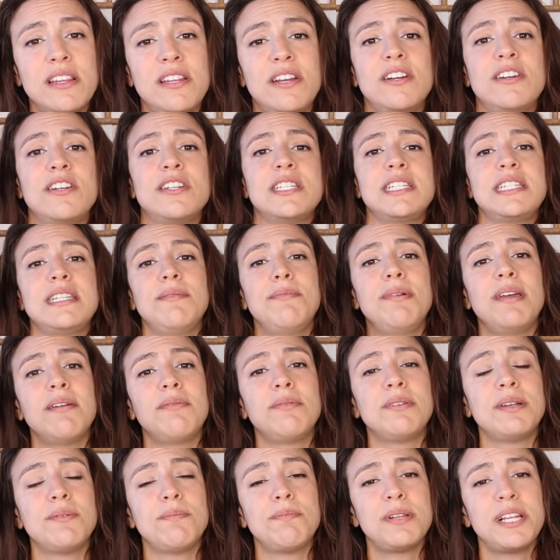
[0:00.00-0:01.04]
learners to be
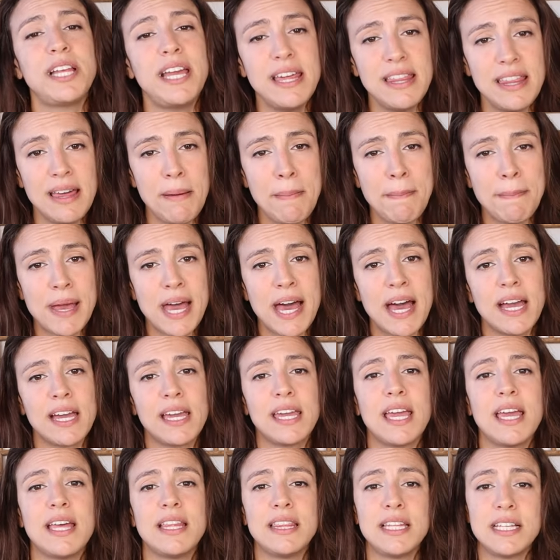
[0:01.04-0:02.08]
able to play that
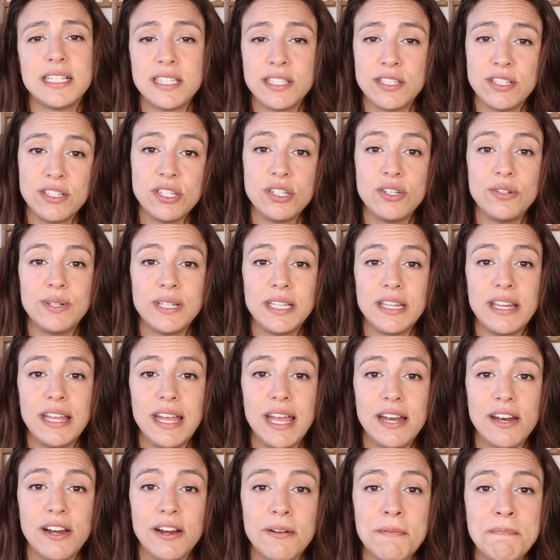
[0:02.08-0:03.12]
back and listen to it
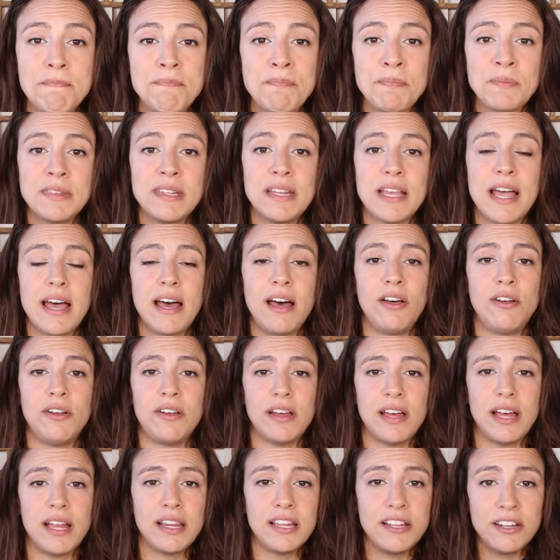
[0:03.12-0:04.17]
later. Now,
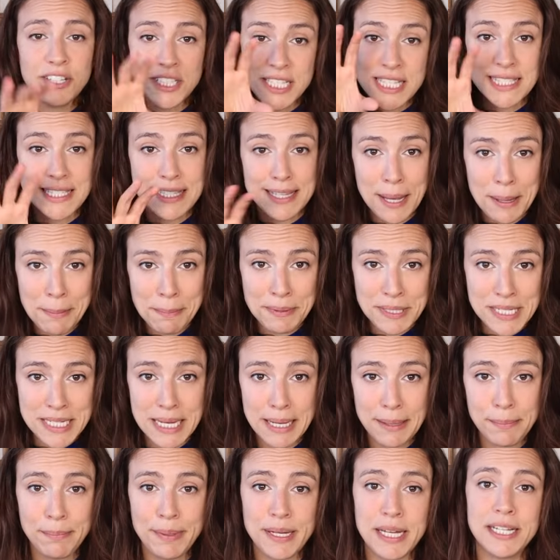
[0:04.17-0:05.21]
a little sub
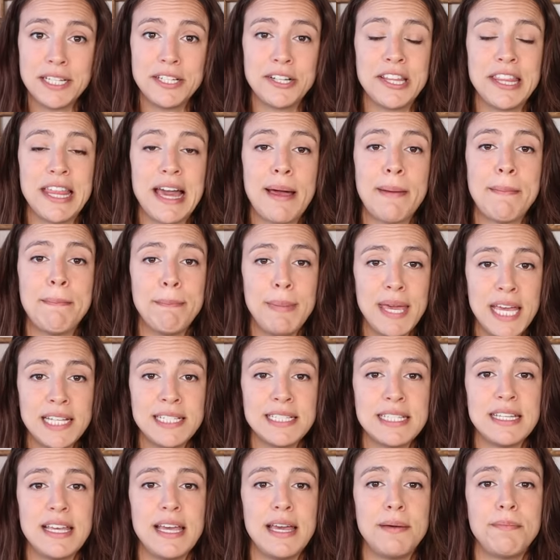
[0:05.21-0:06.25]
tip under that
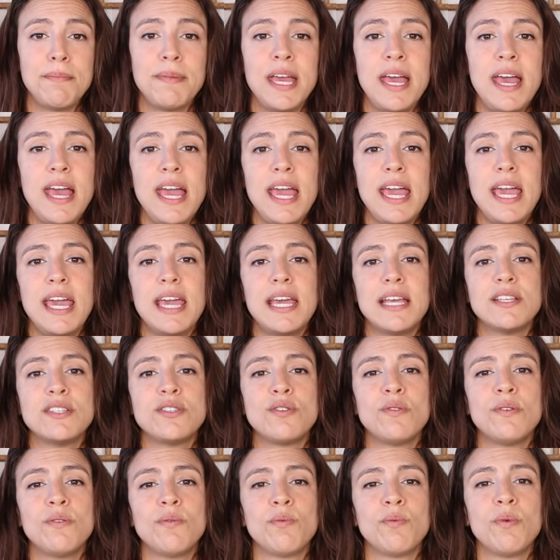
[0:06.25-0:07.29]
main tip is
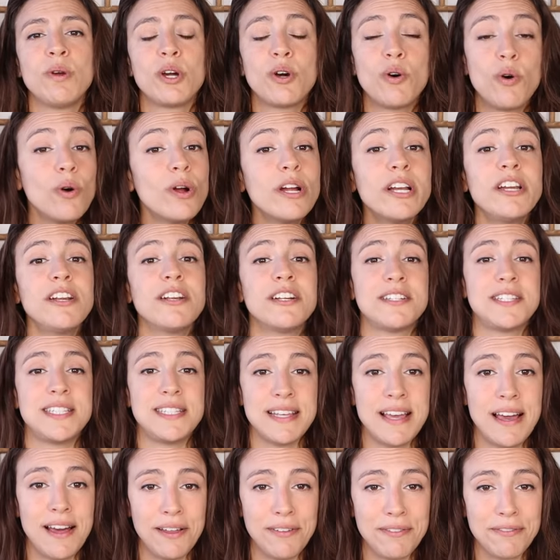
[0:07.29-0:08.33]
record
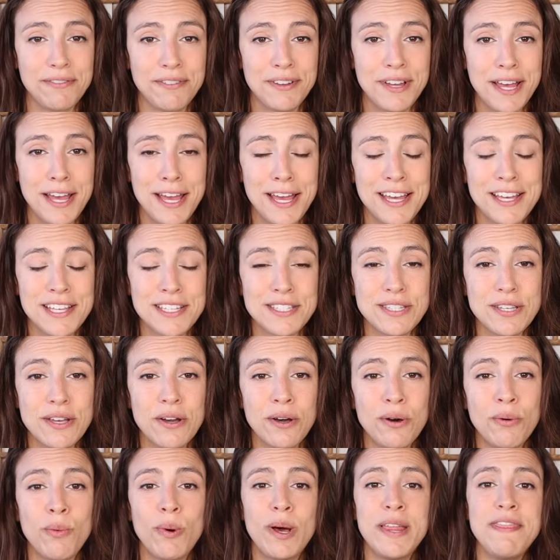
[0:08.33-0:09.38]
yourself
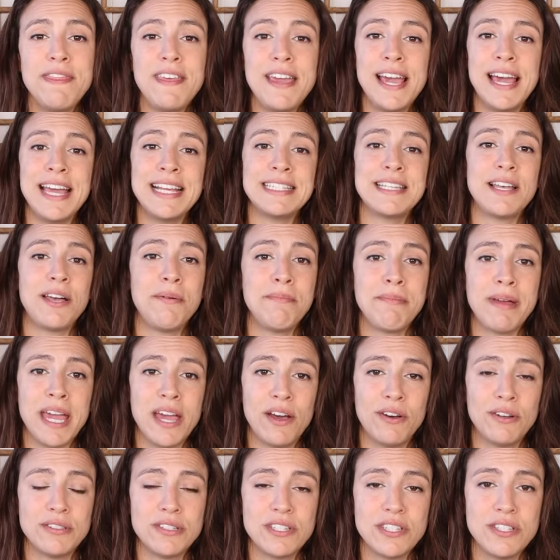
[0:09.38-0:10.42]
so, one thing I tell my
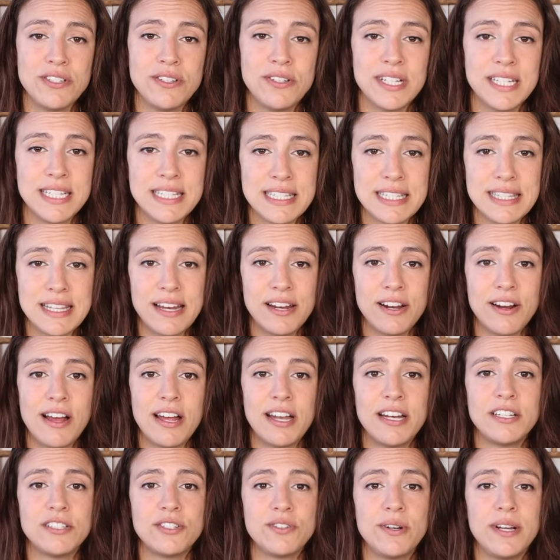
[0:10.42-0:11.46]
own students that are
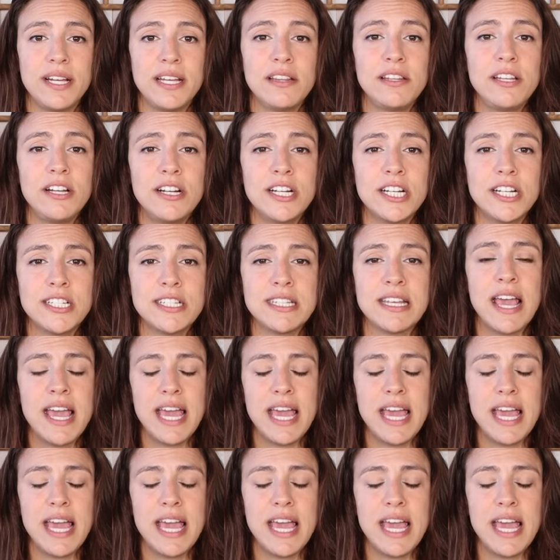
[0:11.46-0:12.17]
auditory learners